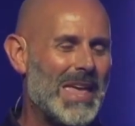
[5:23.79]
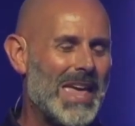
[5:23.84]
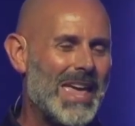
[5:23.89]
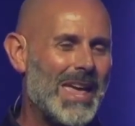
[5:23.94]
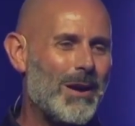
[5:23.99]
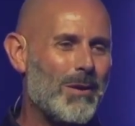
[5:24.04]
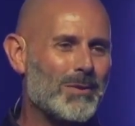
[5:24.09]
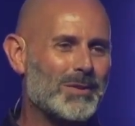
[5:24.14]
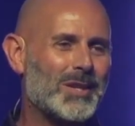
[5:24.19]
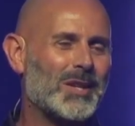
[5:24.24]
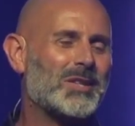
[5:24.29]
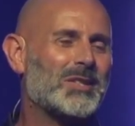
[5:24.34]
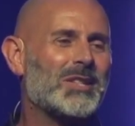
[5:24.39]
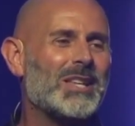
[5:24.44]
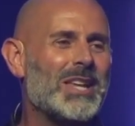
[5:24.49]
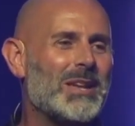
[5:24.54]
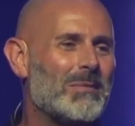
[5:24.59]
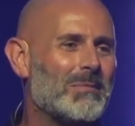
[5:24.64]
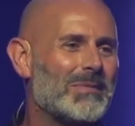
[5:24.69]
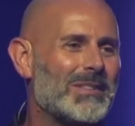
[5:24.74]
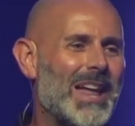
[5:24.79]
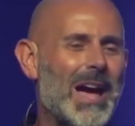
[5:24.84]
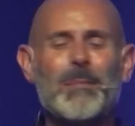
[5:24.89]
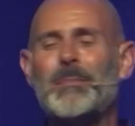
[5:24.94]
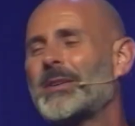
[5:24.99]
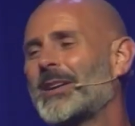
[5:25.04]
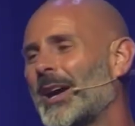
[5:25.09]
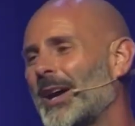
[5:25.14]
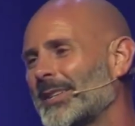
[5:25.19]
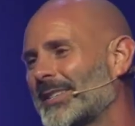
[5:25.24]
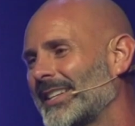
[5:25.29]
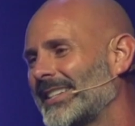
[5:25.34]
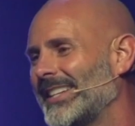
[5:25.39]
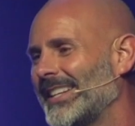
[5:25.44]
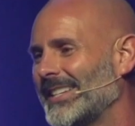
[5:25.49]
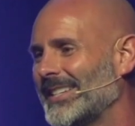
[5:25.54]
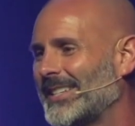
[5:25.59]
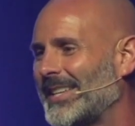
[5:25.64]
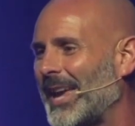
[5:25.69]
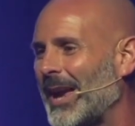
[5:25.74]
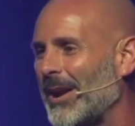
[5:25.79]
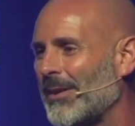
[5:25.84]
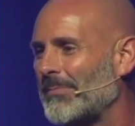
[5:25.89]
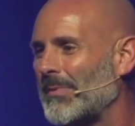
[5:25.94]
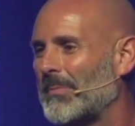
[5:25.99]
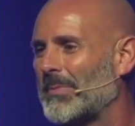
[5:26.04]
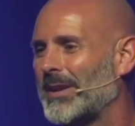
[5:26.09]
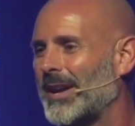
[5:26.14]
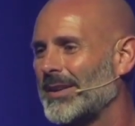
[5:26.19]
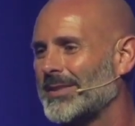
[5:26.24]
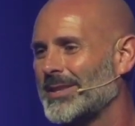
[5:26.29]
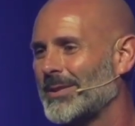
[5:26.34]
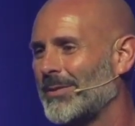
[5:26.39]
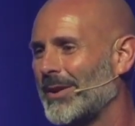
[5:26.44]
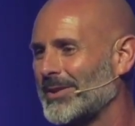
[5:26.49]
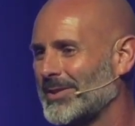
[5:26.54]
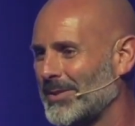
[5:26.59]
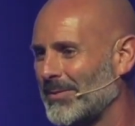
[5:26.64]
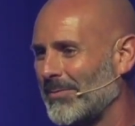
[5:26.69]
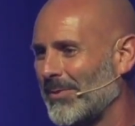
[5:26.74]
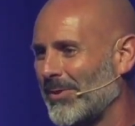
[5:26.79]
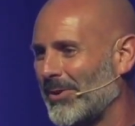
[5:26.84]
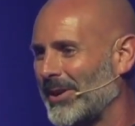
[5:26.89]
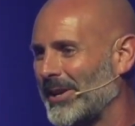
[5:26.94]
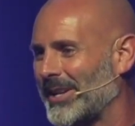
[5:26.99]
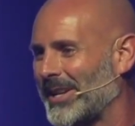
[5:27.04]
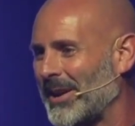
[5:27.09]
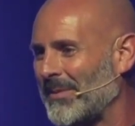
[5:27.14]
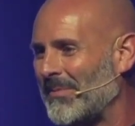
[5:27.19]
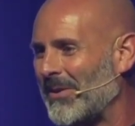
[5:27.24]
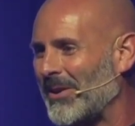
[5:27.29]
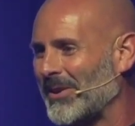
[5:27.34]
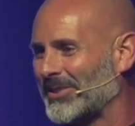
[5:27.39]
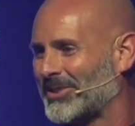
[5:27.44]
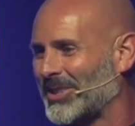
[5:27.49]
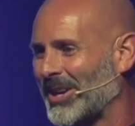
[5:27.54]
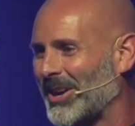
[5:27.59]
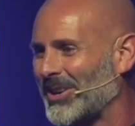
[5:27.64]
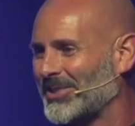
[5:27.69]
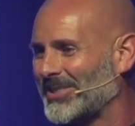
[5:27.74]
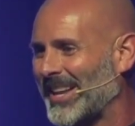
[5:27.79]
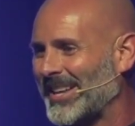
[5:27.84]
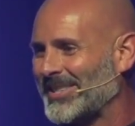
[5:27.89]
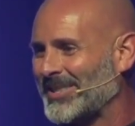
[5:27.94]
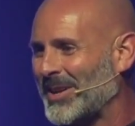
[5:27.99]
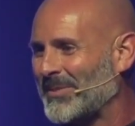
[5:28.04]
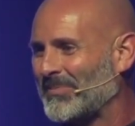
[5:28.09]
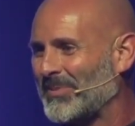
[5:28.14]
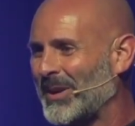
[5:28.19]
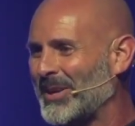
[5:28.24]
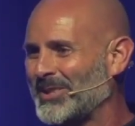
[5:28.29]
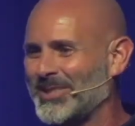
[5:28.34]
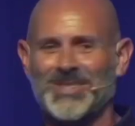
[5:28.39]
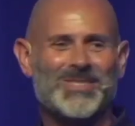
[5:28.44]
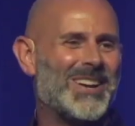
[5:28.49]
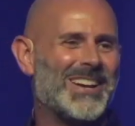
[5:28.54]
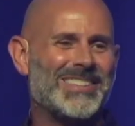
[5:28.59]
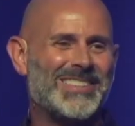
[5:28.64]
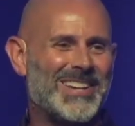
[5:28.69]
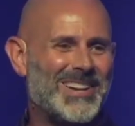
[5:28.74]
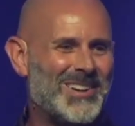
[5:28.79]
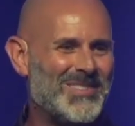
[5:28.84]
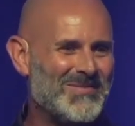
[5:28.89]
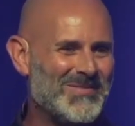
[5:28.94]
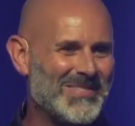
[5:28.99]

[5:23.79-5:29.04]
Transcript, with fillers: He was asleep not because he didn't care, but because he wasn't worried. Come on, church. That's good preaching right there.